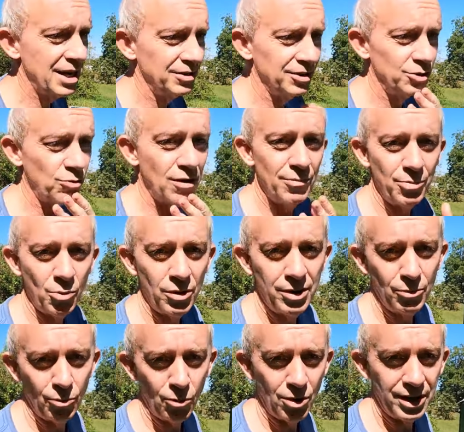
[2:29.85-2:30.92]
down to
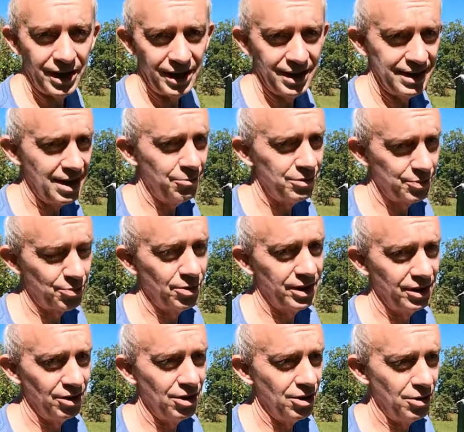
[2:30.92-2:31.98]
12.1 again. That was
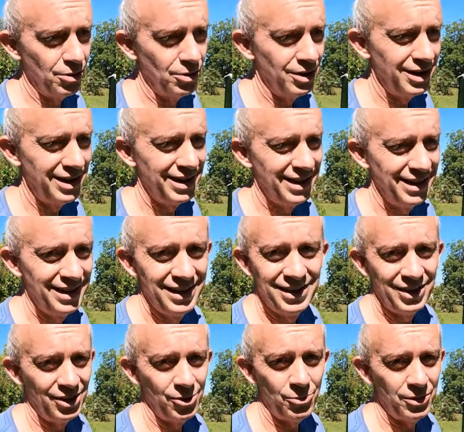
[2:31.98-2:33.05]
pretty low.
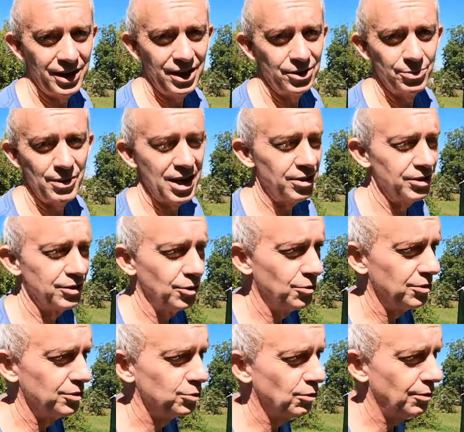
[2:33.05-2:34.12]
You don't want to get your batteries lower than